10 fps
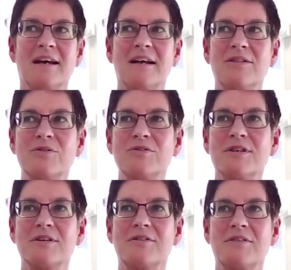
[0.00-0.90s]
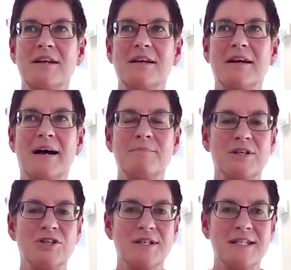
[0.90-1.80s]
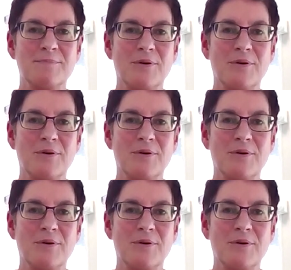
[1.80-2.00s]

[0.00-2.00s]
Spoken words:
And those are great ambitions.